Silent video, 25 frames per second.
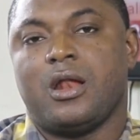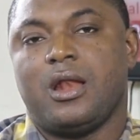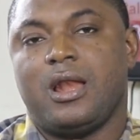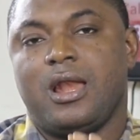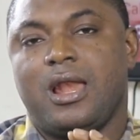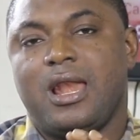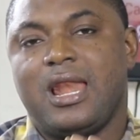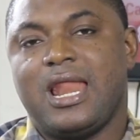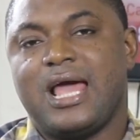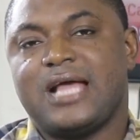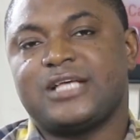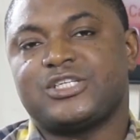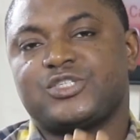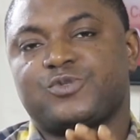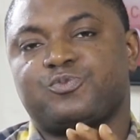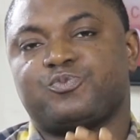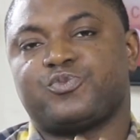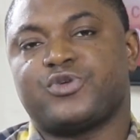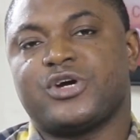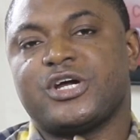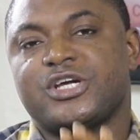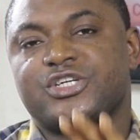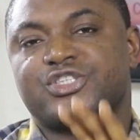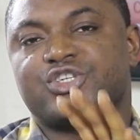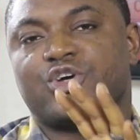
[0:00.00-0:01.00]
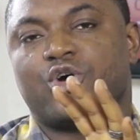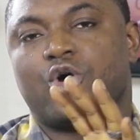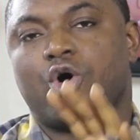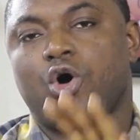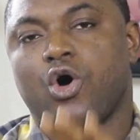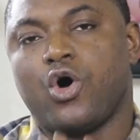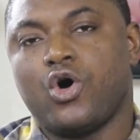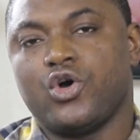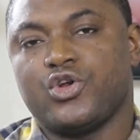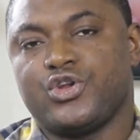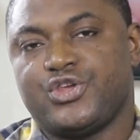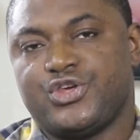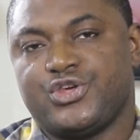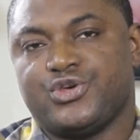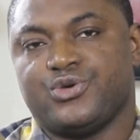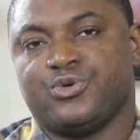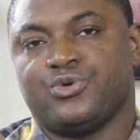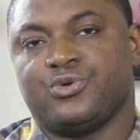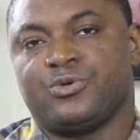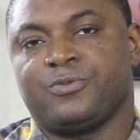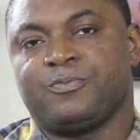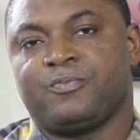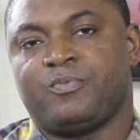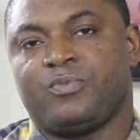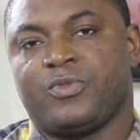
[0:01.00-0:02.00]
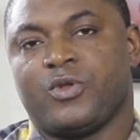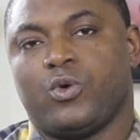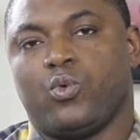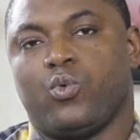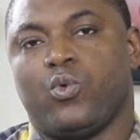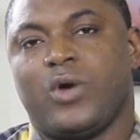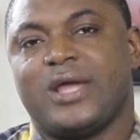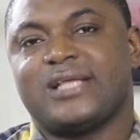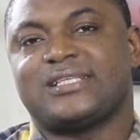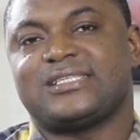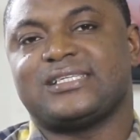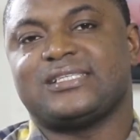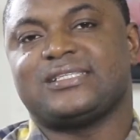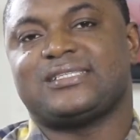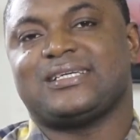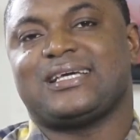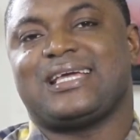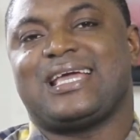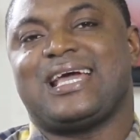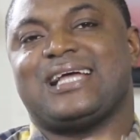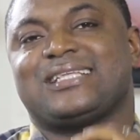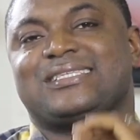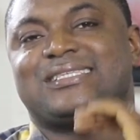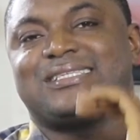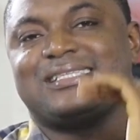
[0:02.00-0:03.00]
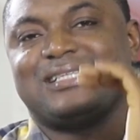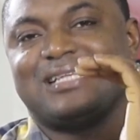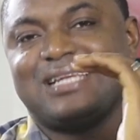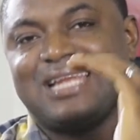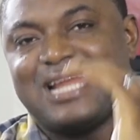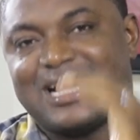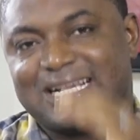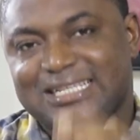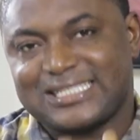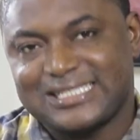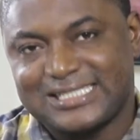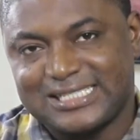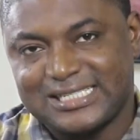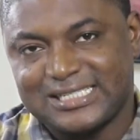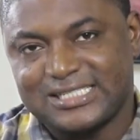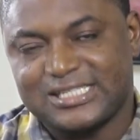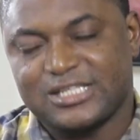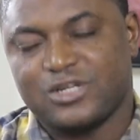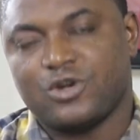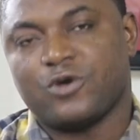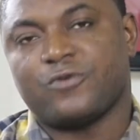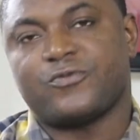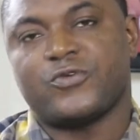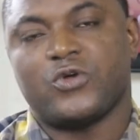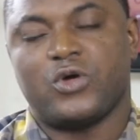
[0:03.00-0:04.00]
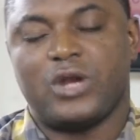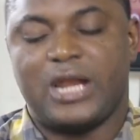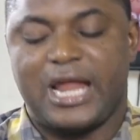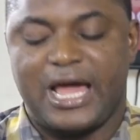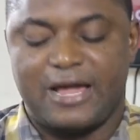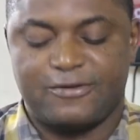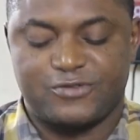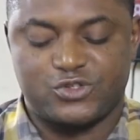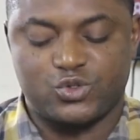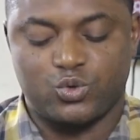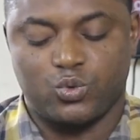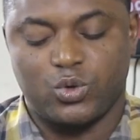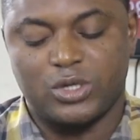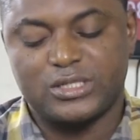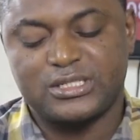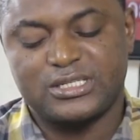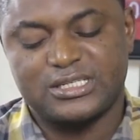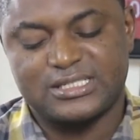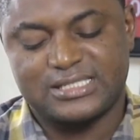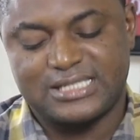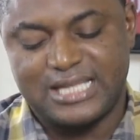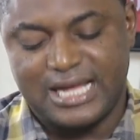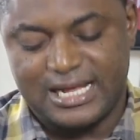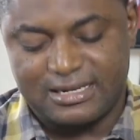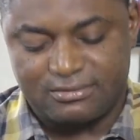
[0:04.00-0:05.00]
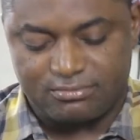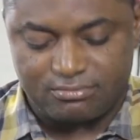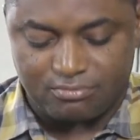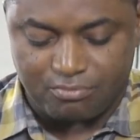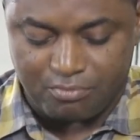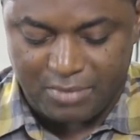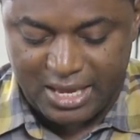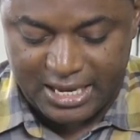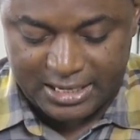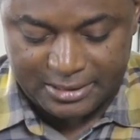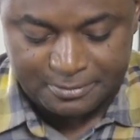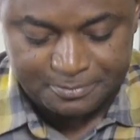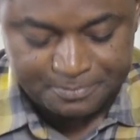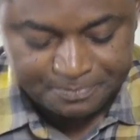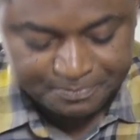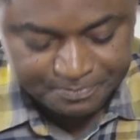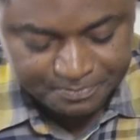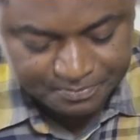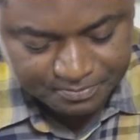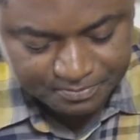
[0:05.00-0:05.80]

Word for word: less pressure on you waiting to get to the next season of your life. So, what does that mean?